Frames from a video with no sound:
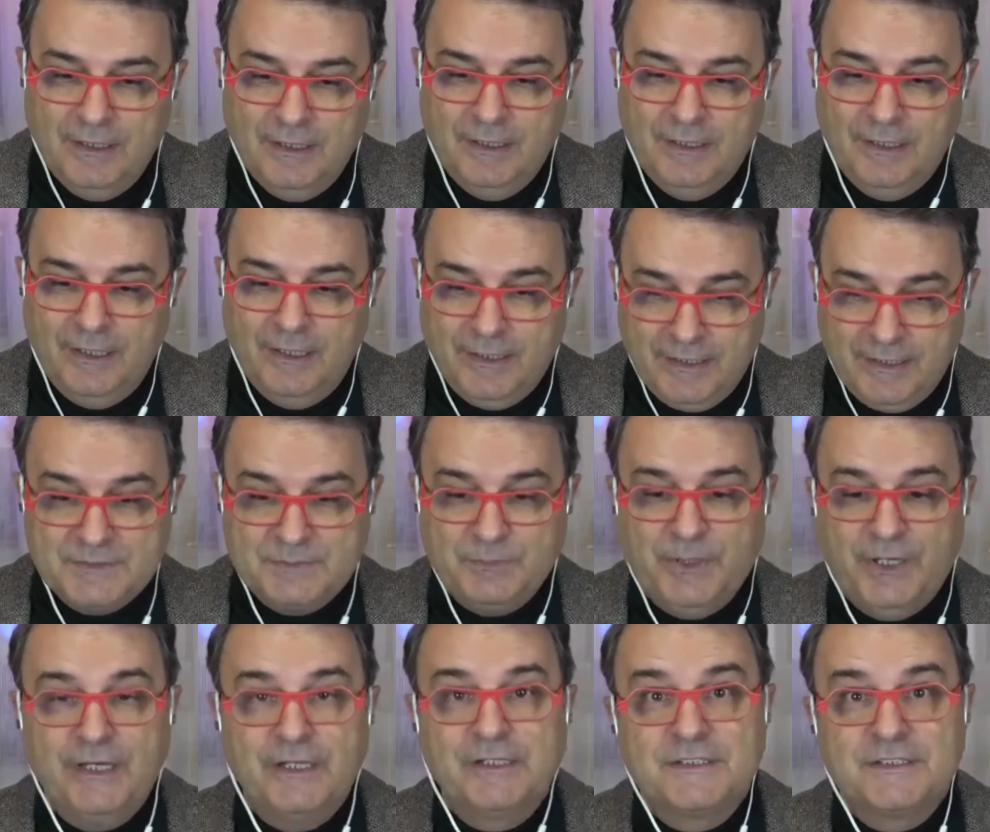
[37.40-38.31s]
It is
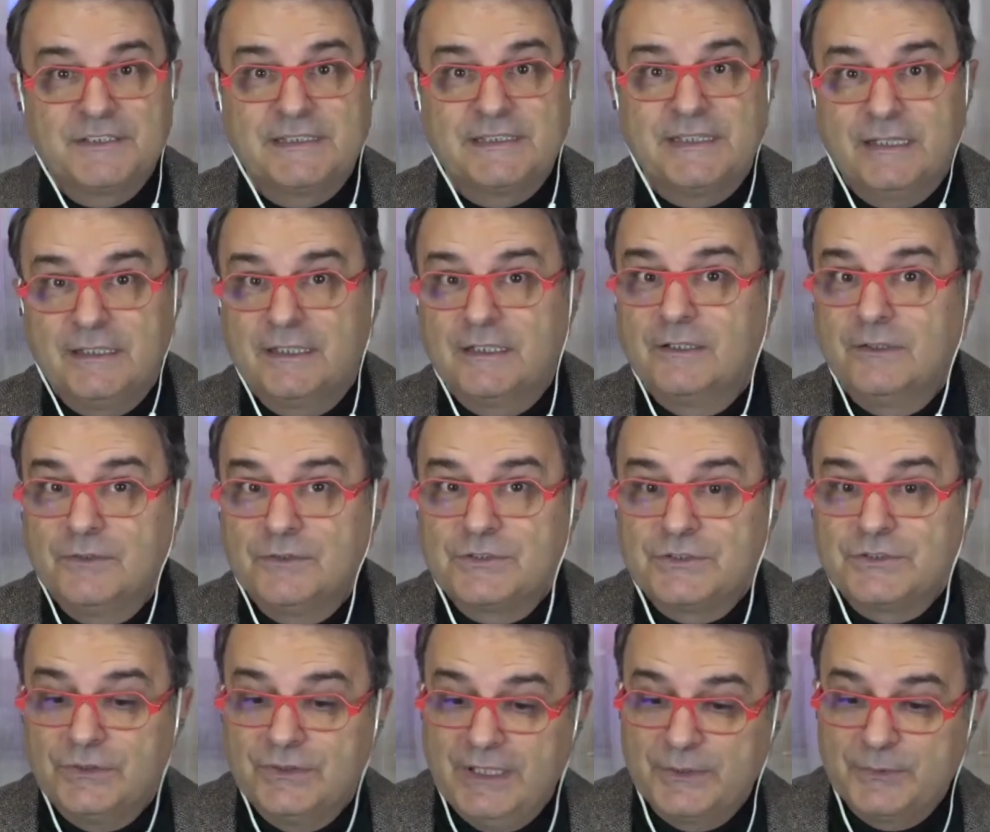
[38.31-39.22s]
my understanding
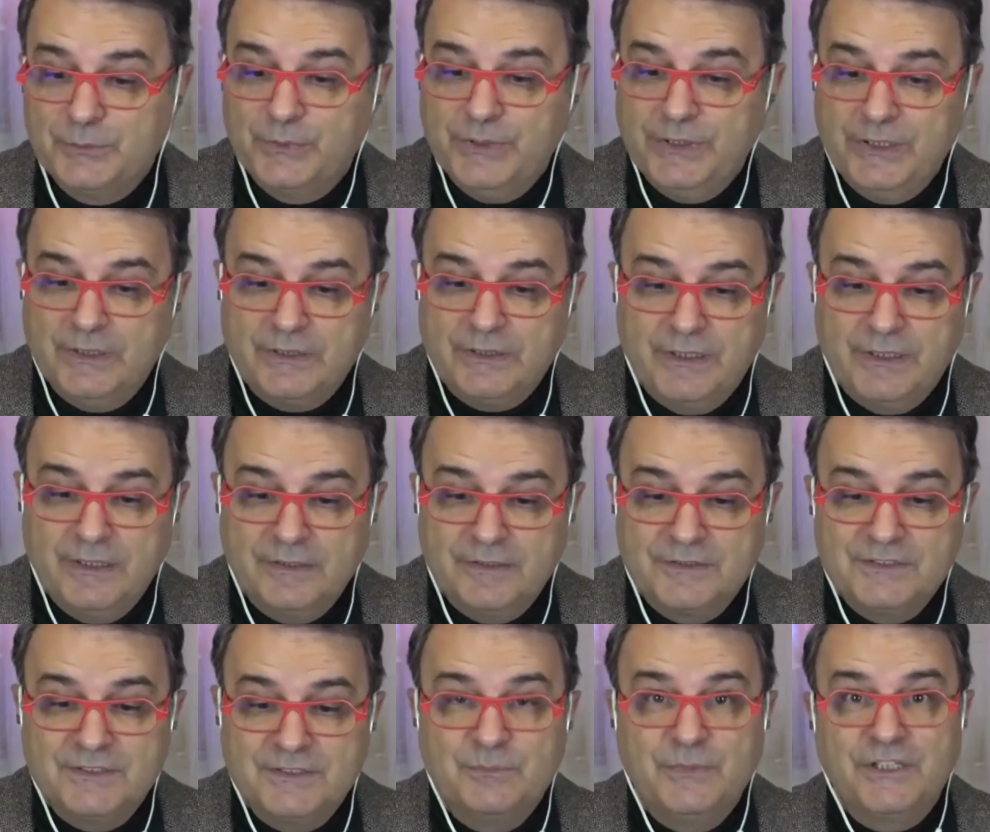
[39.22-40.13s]
also that we are here
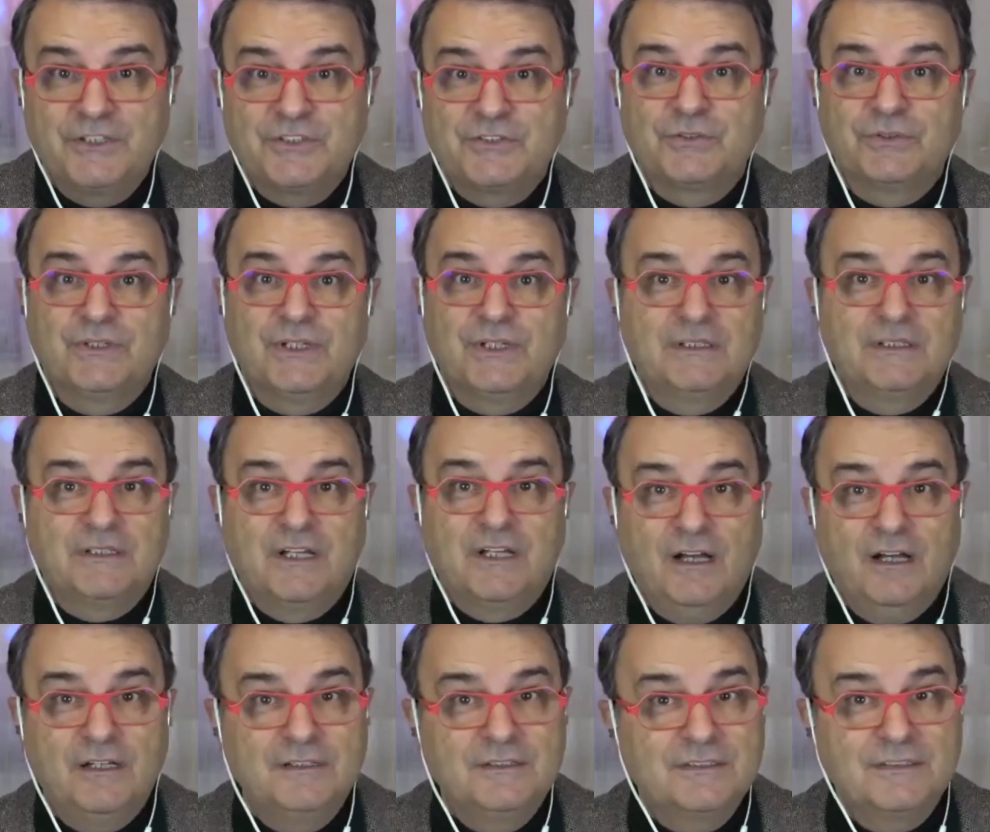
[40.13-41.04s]
to make sure that the
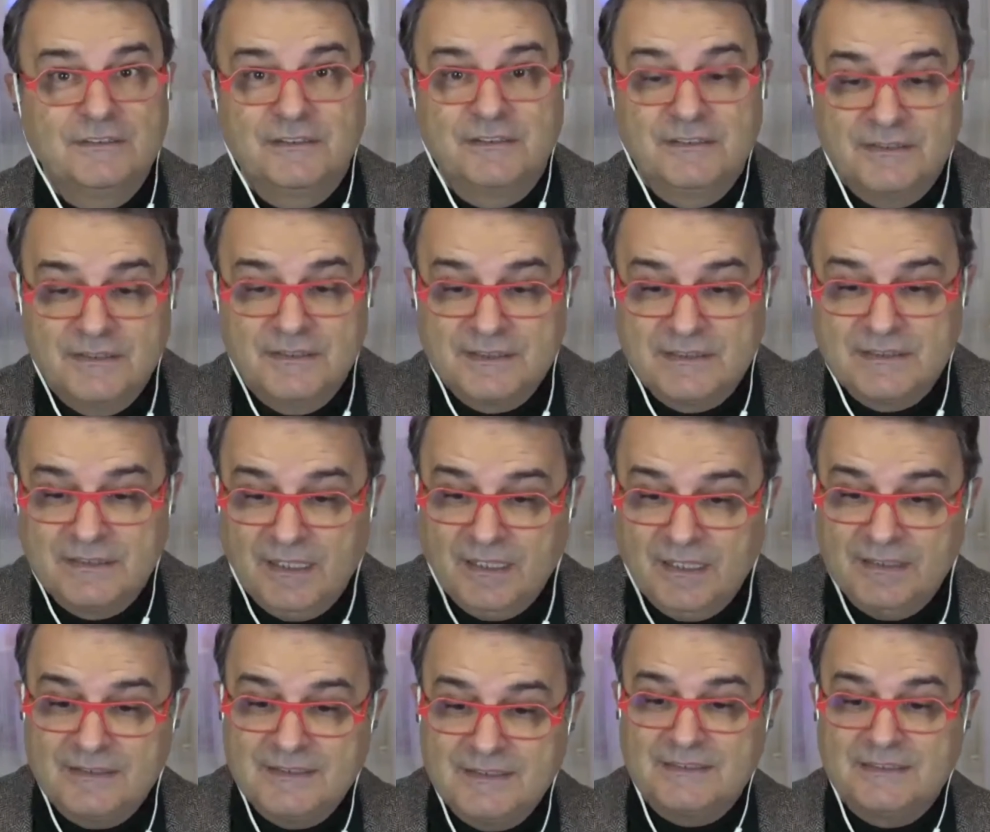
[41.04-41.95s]
continent does
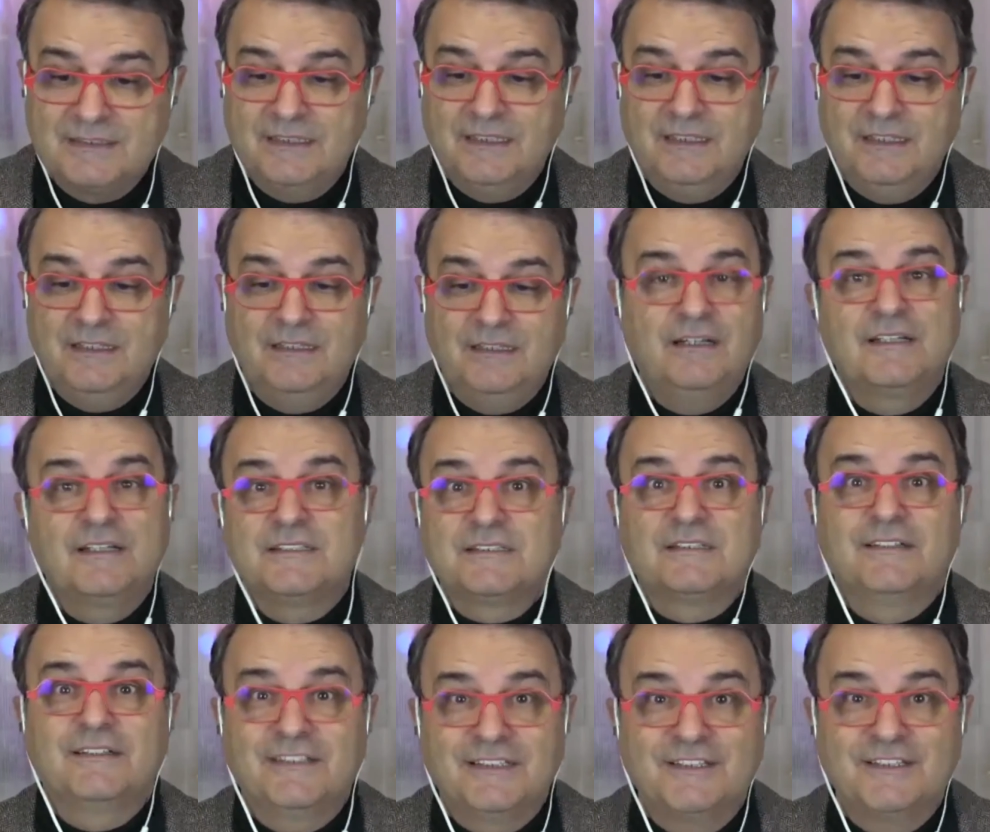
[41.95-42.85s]
not stay
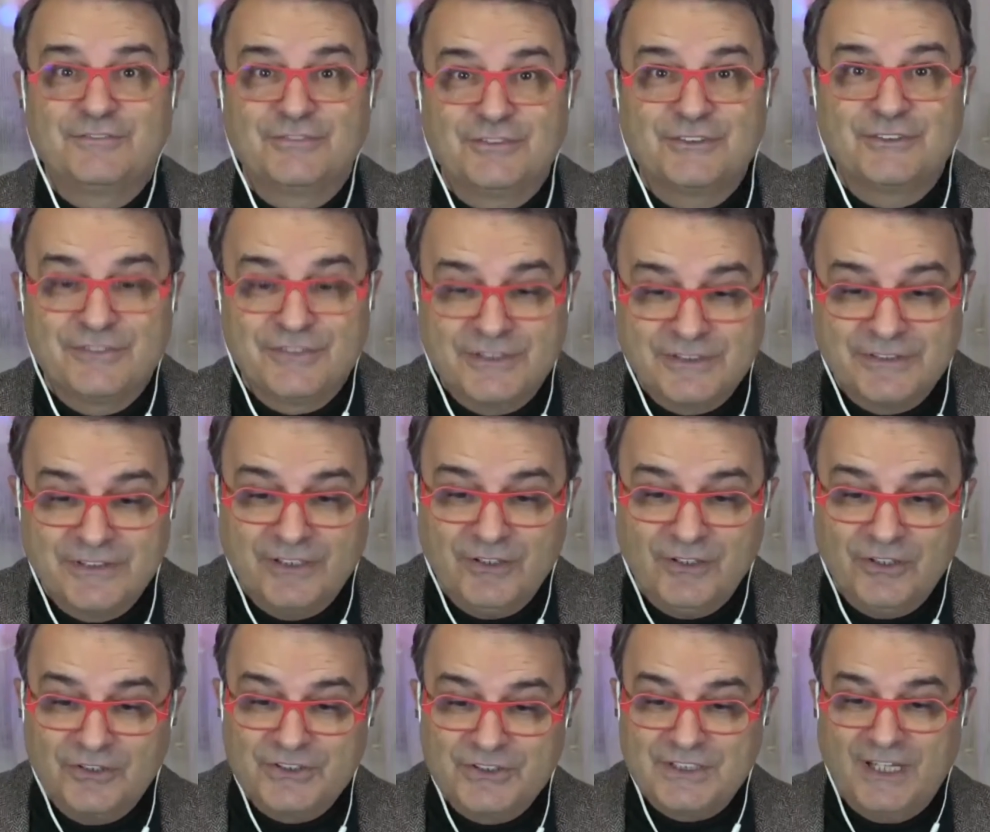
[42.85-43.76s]
isolated for a very
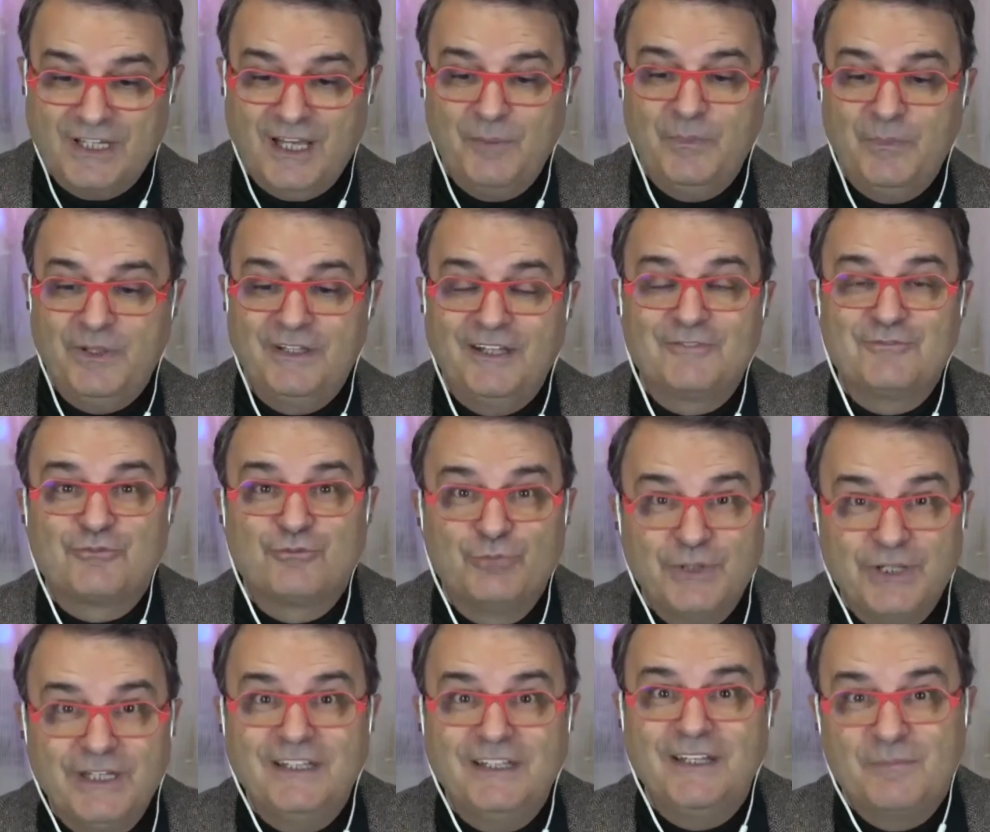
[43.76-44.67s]
long time, and that
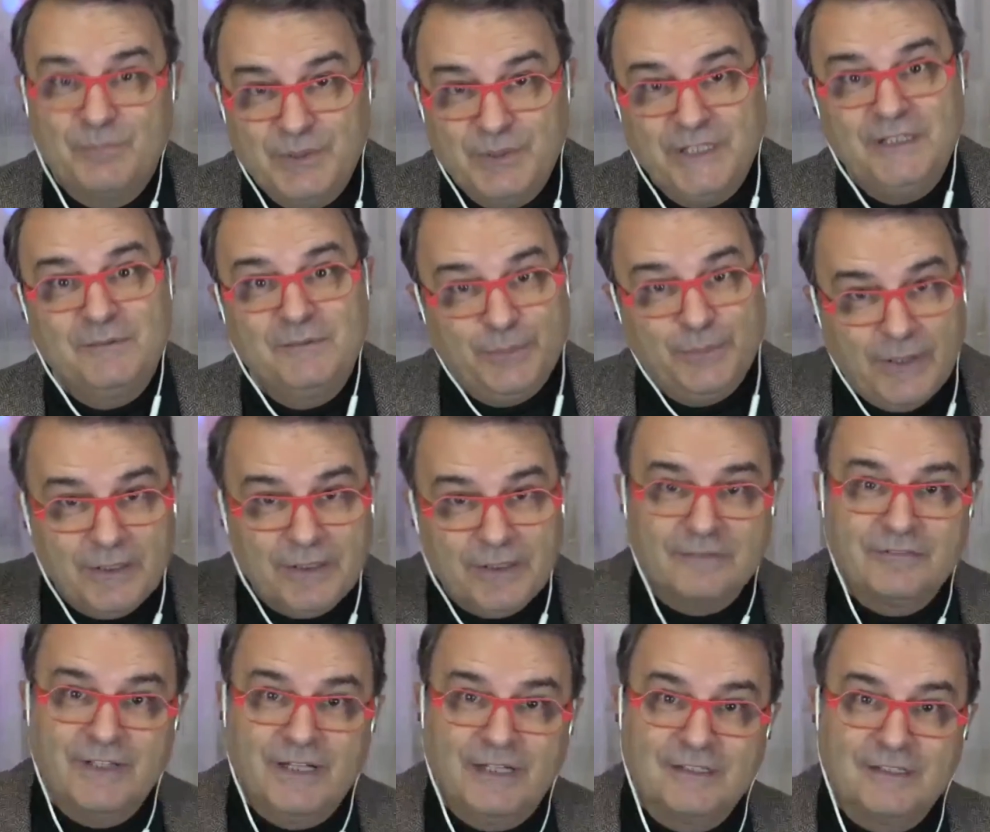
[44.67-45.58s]
Romania, being part
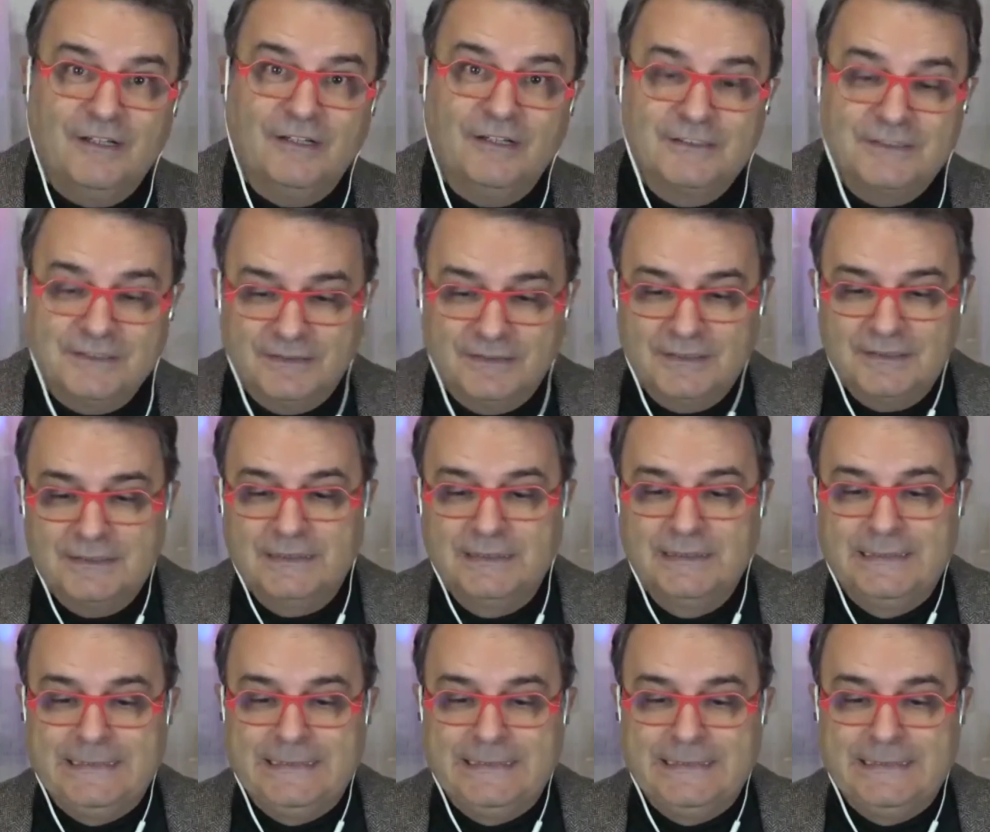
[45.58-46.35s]
of that continent,